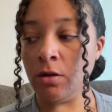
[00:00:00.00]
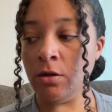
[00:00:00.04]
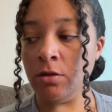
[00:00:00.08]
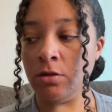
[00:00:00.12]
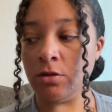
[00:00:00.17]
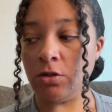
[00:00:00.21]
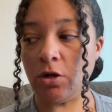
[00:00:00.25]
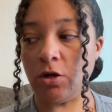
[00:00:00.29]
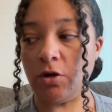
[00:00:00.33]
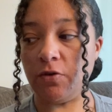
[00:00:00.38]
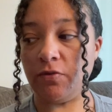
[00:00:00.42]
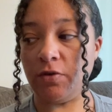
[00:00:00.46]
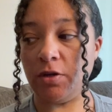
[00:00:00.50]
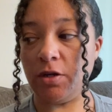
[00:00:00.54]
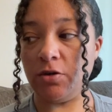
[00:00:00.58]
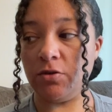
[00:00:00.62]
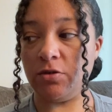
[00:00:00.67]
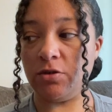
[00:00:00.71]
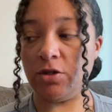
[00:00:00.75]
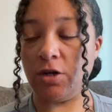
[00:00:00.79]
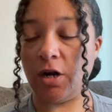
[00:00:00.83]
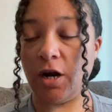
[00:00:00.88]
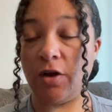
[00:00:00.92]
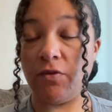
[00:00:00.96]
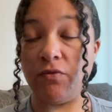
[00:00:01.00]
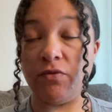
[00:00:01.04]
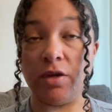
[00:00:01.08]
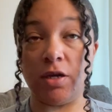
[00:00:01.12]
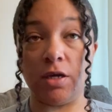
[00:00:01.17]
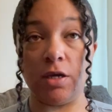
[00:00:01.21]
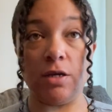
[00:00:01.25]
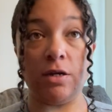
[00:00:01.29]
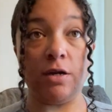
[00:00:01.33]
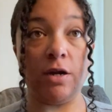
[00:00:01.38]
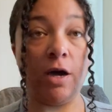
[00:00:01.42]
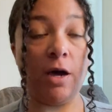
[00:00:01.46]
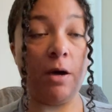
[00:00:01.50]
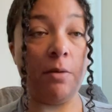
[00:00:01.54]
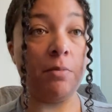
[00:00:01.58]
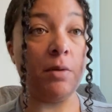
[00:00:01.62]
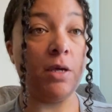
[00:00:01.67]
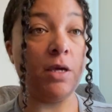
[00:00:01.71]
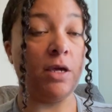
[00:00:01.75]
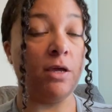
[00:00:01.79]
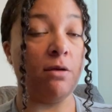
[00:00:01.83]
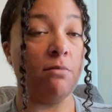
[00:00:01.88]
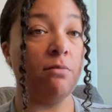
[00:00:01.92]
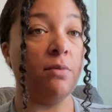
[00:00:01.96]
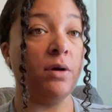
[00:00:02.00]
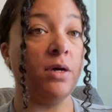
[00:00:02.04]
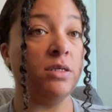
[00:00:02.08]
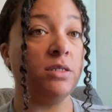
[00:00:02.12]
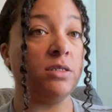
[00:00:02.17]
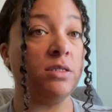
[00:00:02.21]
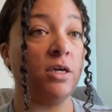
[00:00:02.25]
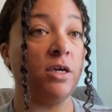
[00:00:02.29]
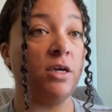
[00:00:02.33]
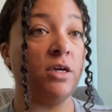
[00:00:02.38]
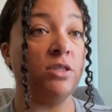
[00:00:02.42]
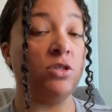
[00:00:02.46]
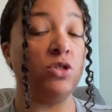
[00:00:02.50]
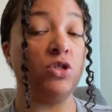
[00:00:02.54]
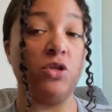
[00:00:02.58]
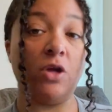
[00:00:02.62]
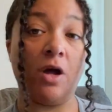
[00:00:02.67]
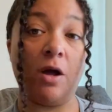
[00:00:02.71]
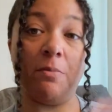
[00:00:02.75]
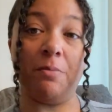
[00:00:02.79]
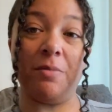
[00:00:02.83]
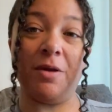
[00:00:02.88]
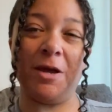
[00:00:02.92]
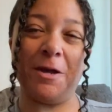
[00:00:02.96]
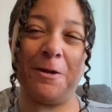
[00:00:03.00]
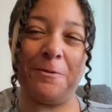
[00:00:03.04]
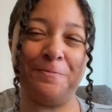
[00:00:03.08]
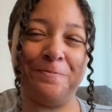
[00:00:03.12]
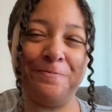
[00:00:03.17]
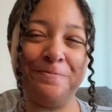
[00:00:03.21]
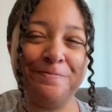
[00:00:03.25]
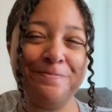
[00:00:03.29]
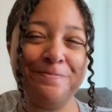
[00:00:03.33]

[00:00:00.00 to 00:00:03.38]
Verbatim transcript: Sorry if you hear traffic and humming and buzzing and stomping.